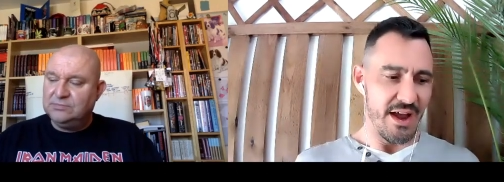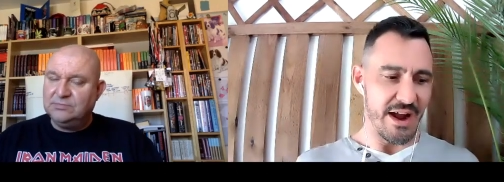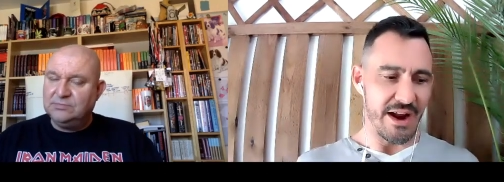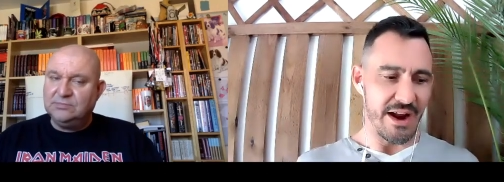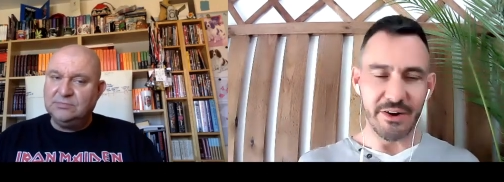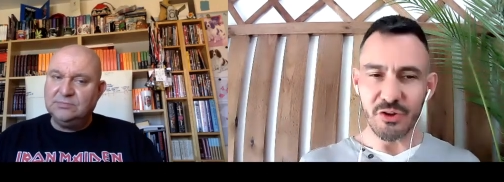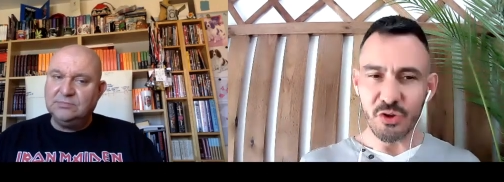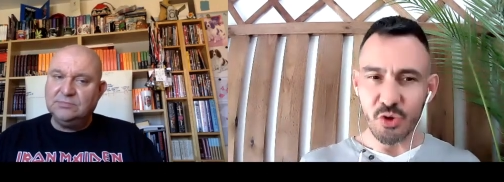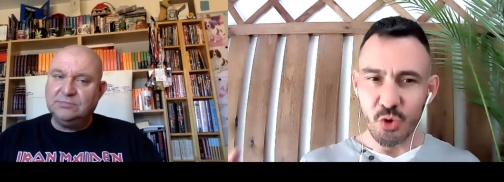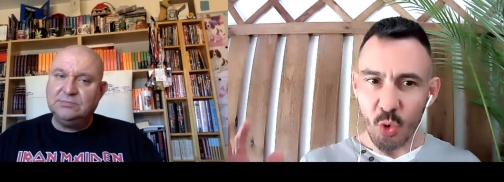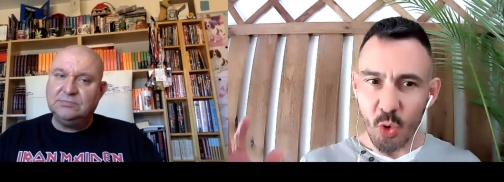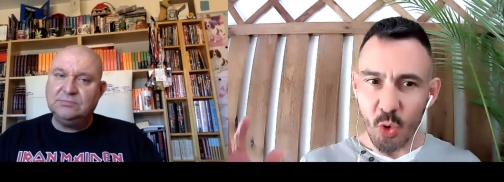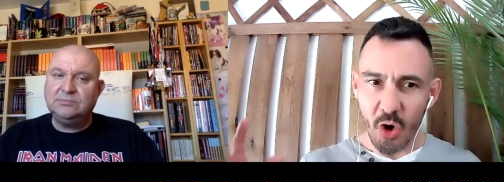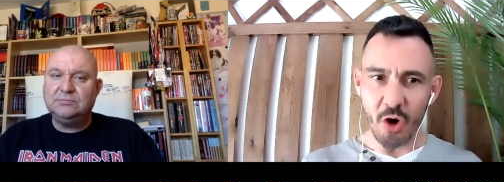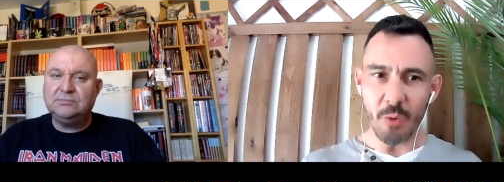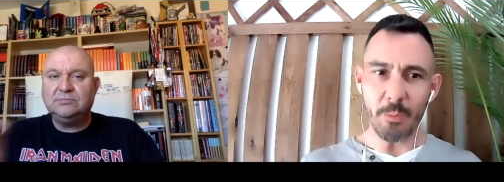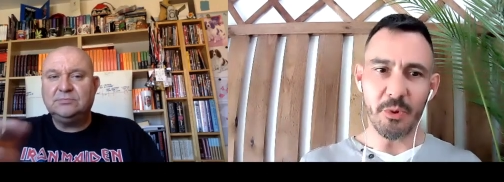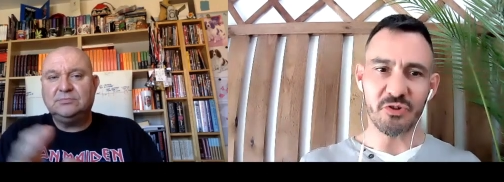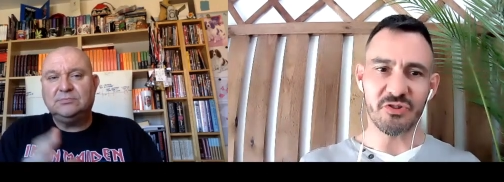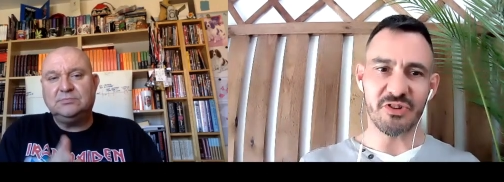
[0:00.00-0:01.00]
Speaker 1: are two
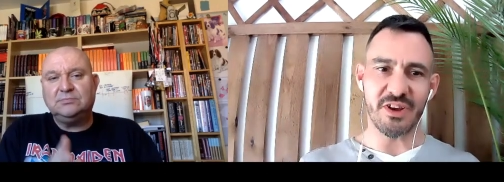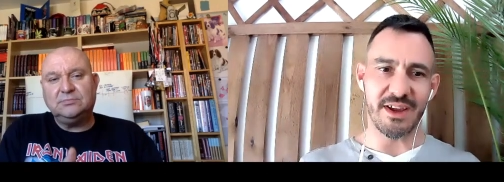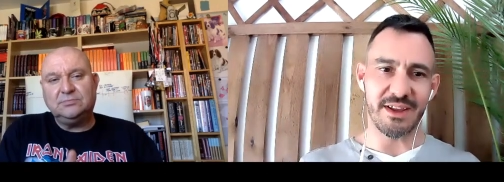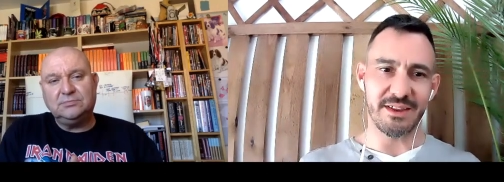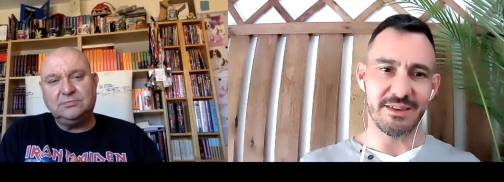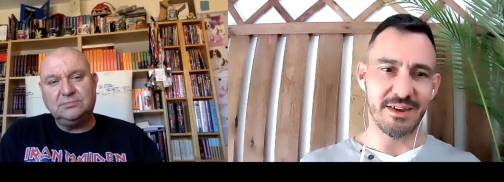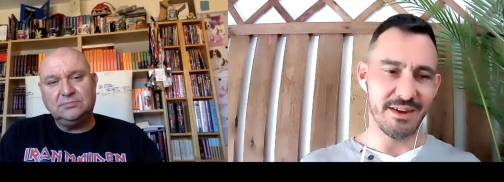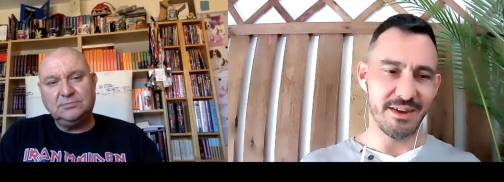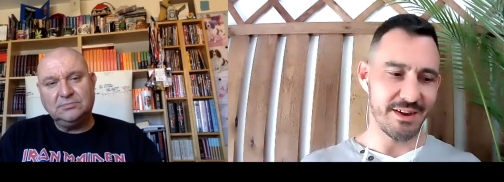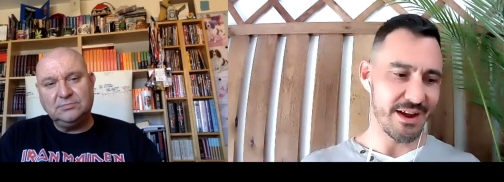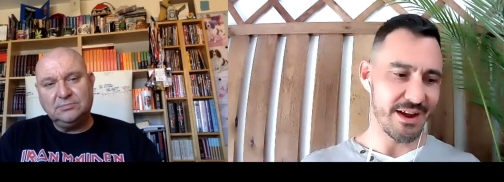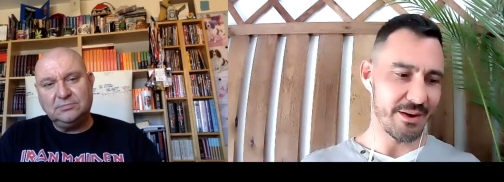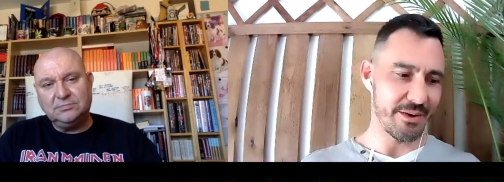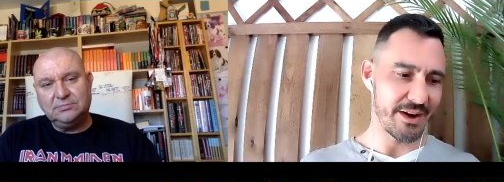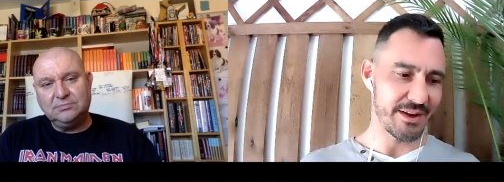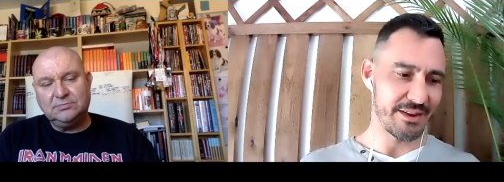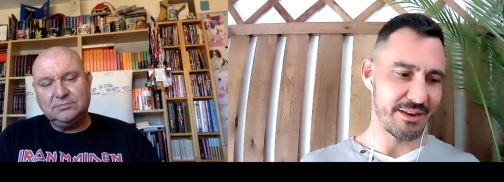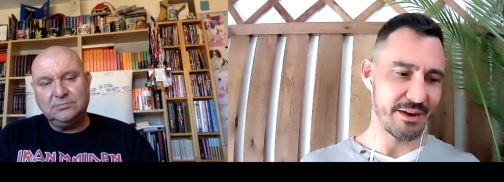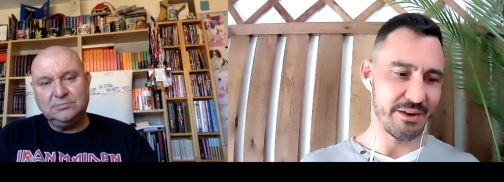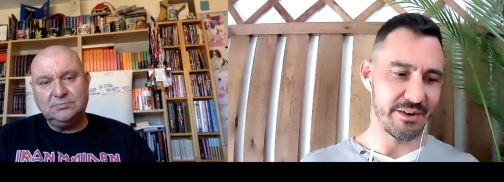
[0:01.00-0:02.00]
opposite
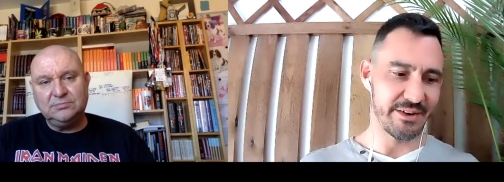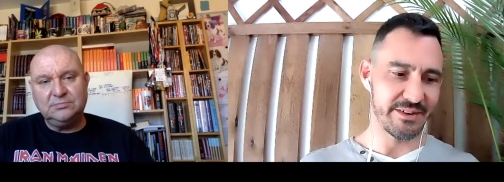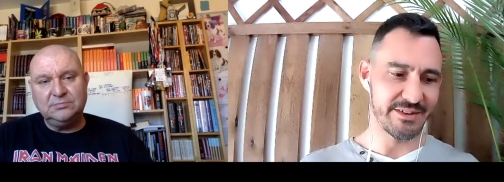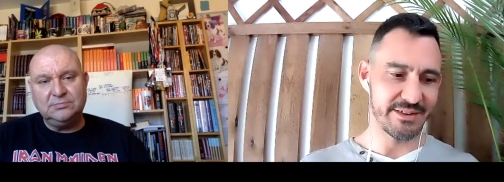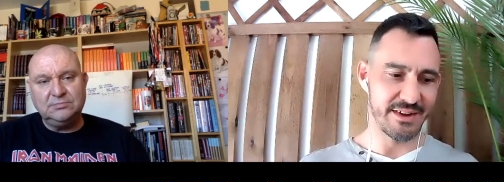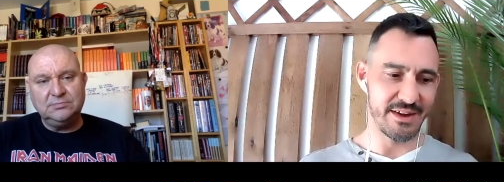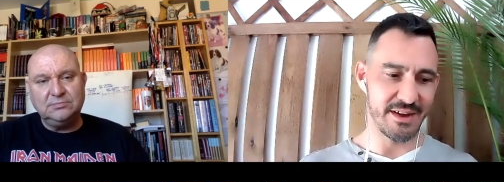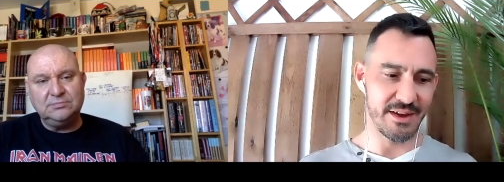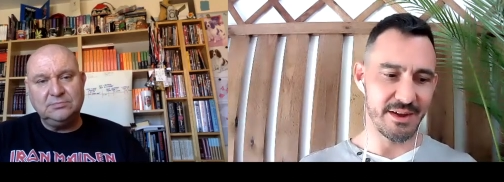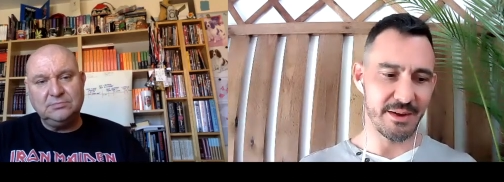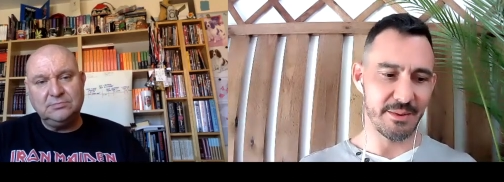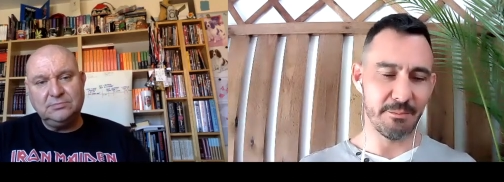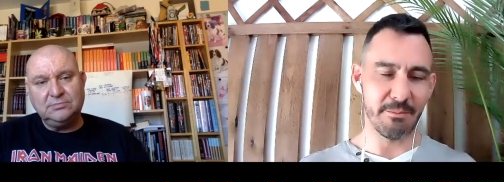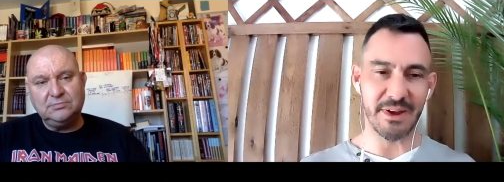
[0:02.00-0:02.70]
characters, uh,